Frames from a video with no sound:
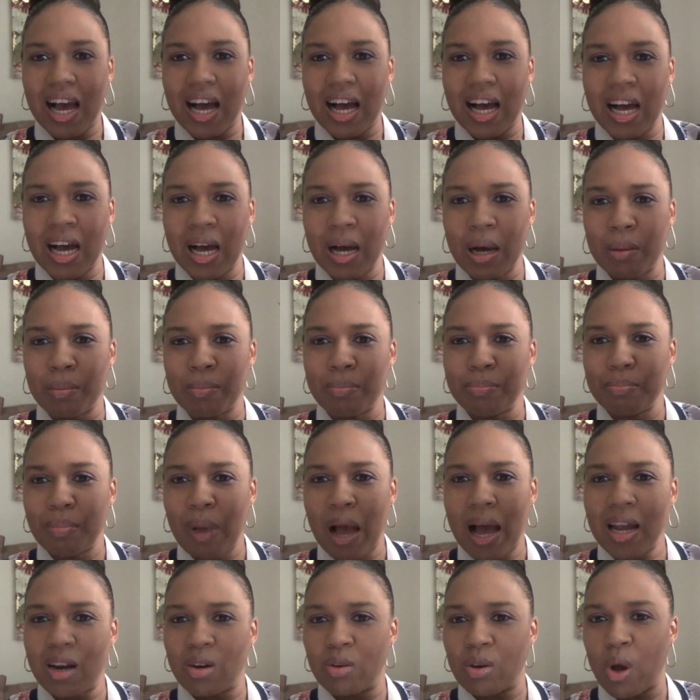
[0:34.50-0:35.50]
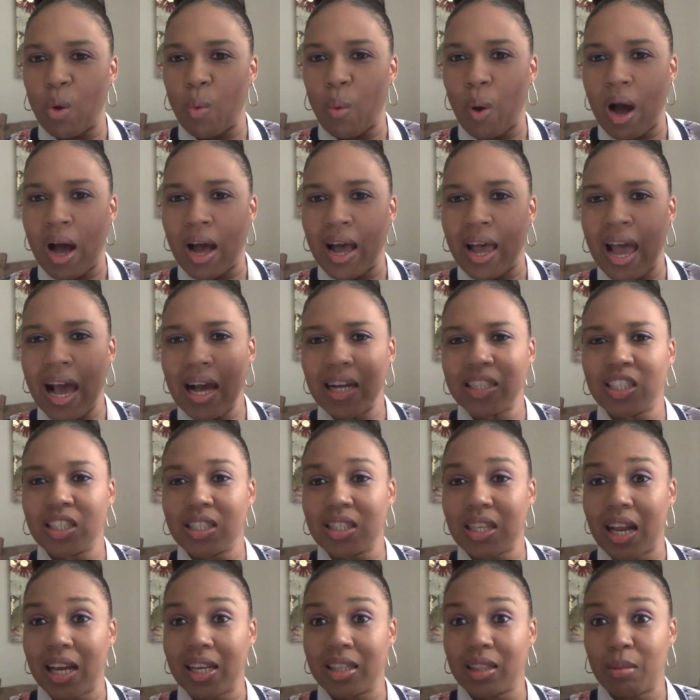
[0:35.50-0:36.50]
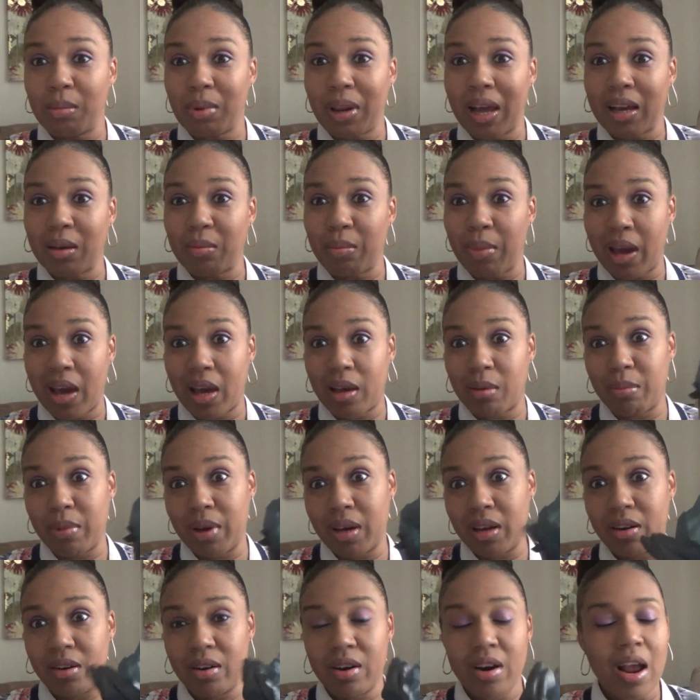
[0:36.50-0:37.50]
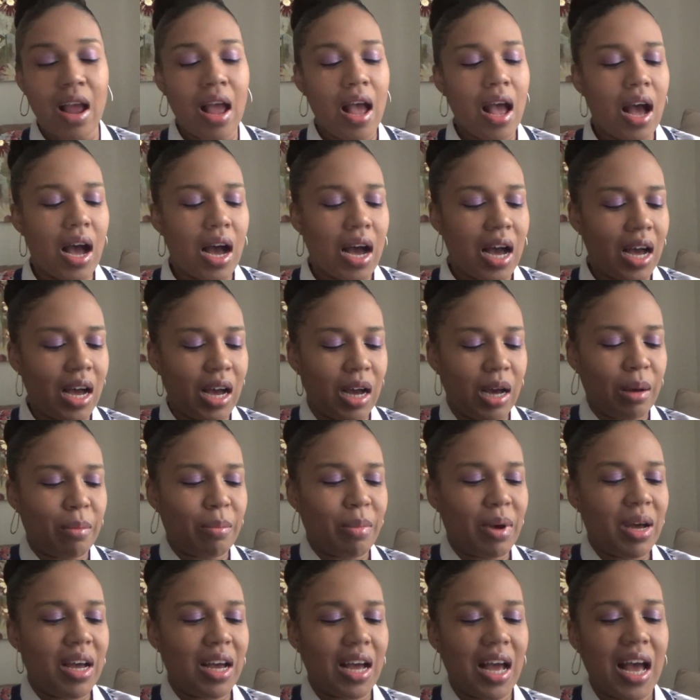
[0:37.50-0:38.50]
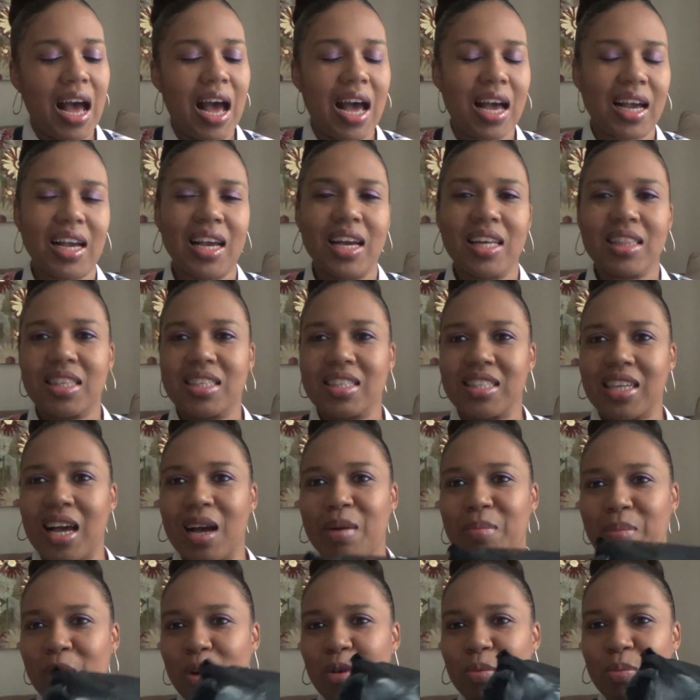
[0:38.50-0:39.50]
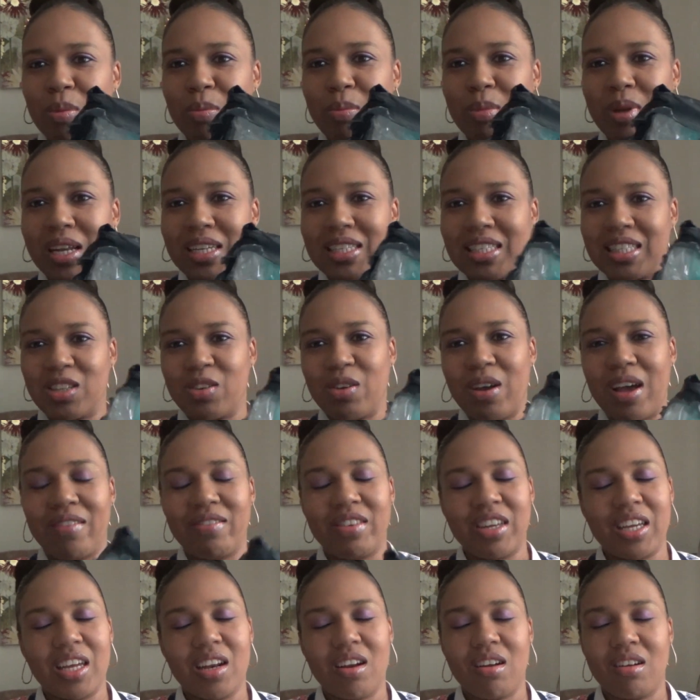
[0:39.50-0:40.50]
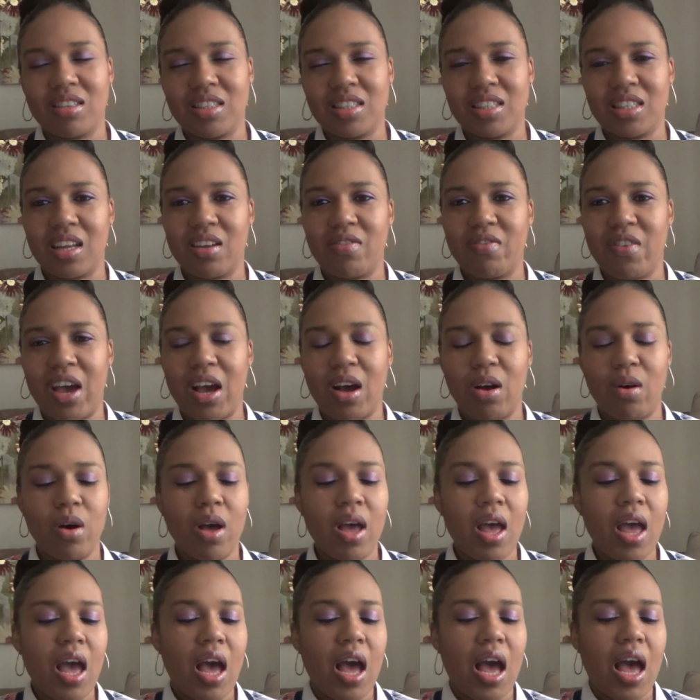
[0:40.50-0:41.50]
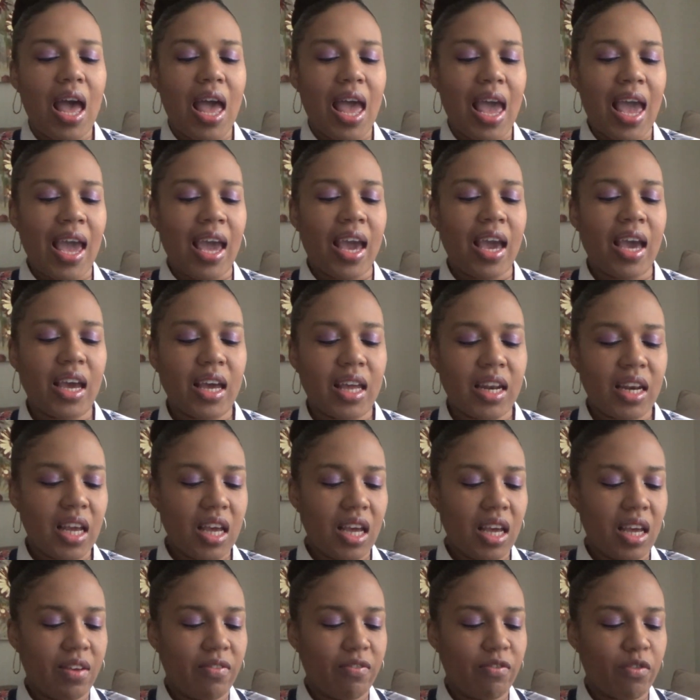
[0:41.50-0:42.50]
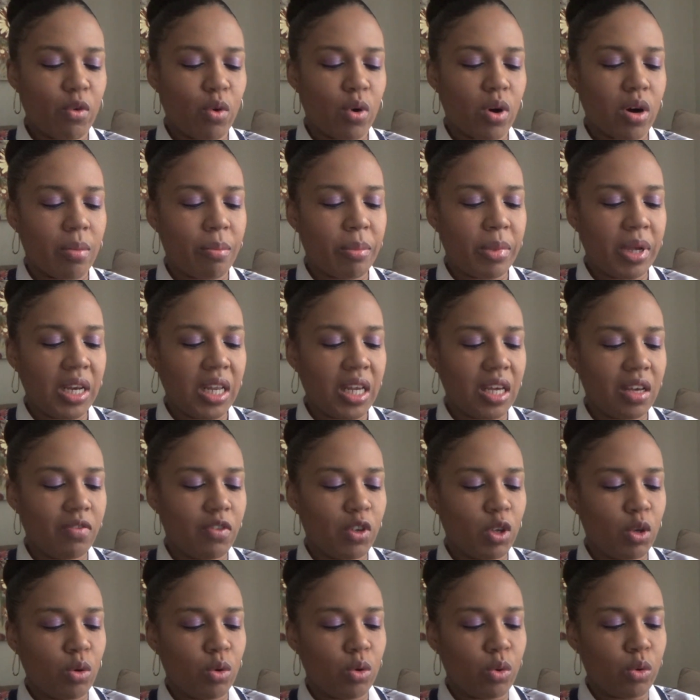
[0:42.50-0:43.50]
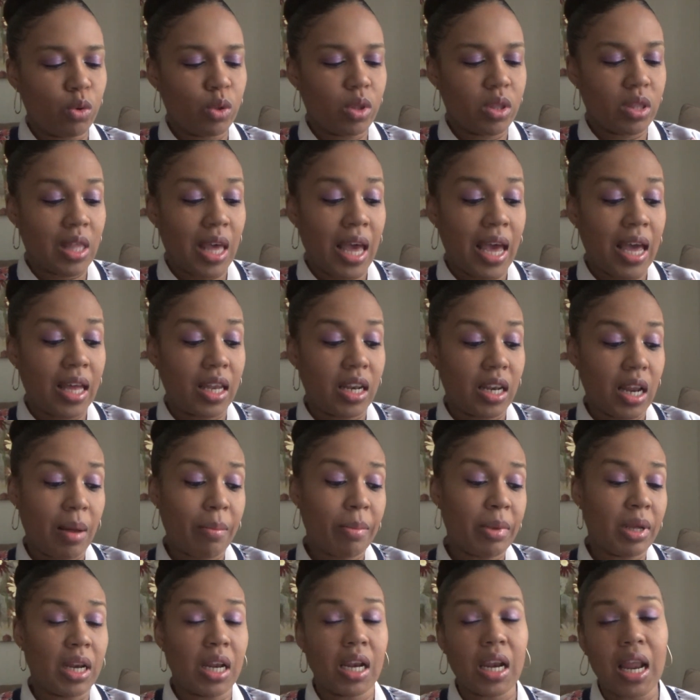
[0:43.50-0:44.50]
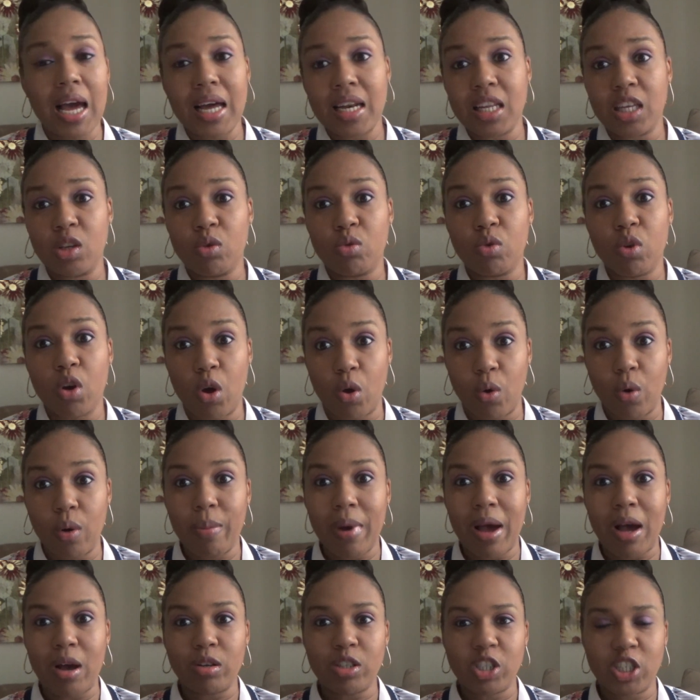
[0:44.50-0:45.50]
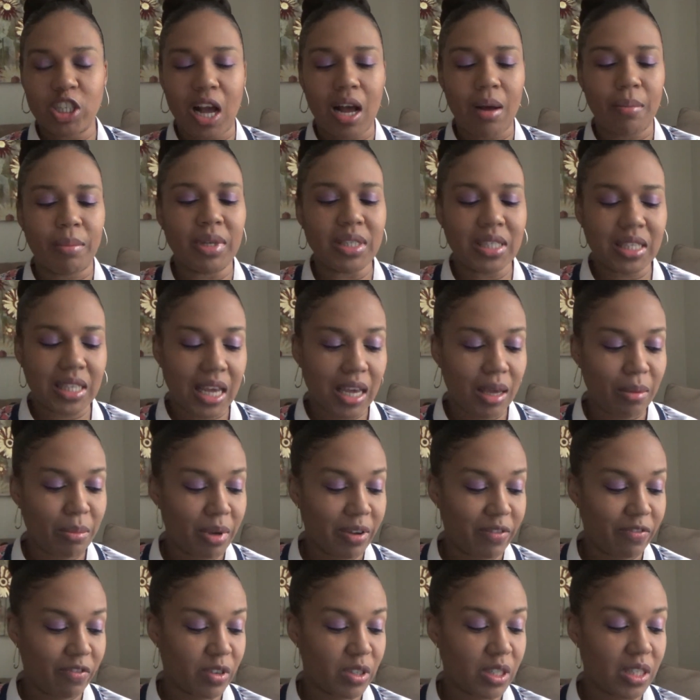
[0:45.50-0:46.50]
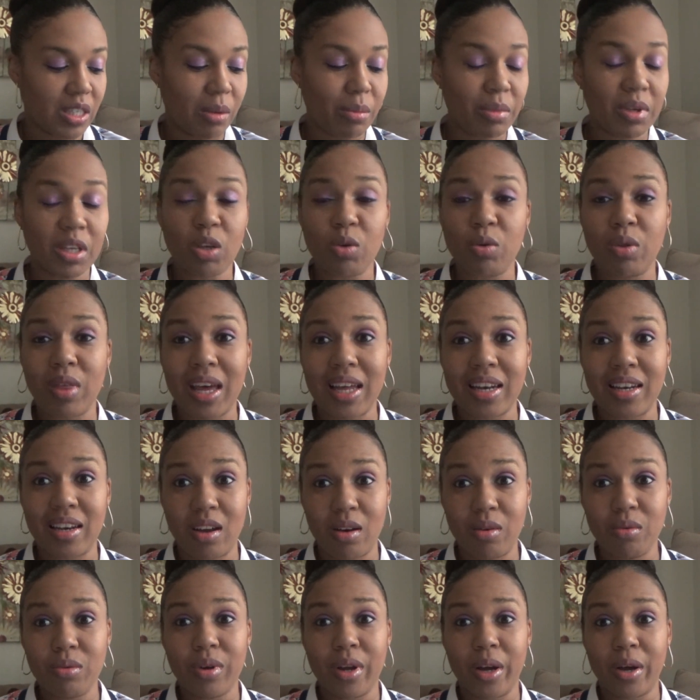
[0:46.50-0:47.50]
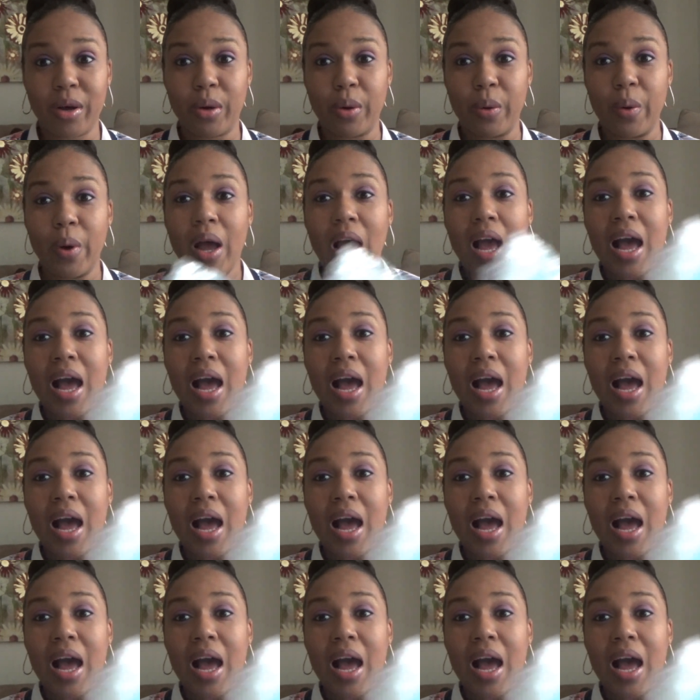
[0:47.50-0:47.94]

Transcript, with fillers: Um, I don't know why, I just like the black bag better. Um, I cut the top open, but I still have to get all the stuff out. And for many of you that, I mean, a lot of you know about Shop Miss A, but for some of you that don't know,